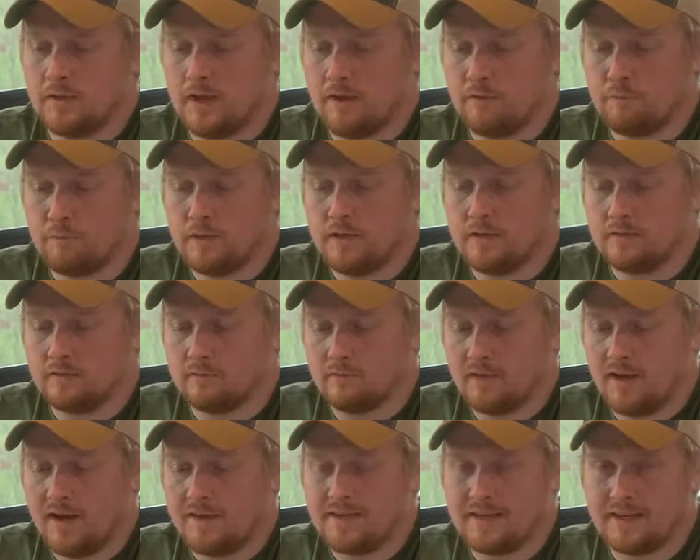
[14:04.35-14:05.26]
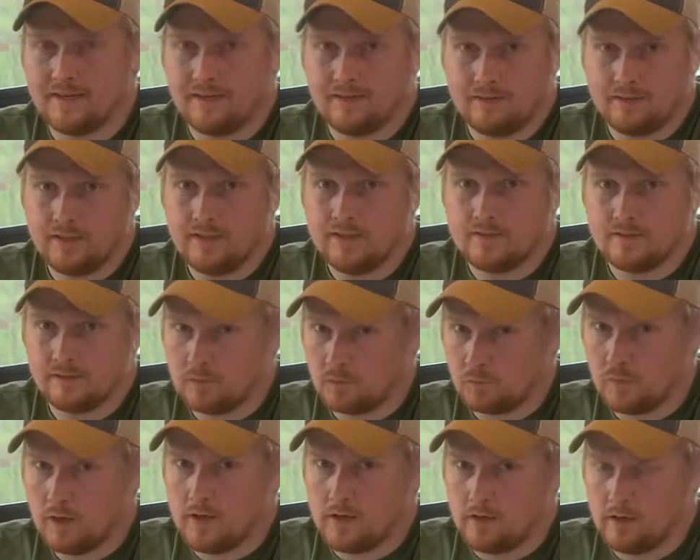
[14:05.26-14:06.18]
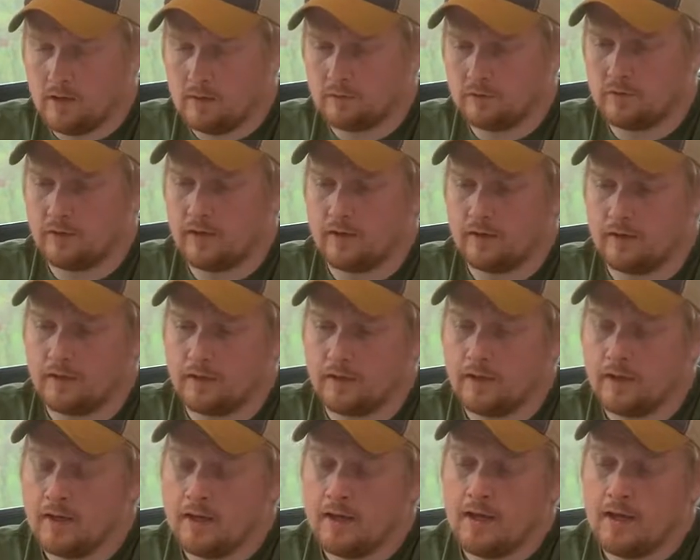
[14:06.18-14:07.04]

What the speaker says: have peace of mind that at least it's wired up correctly.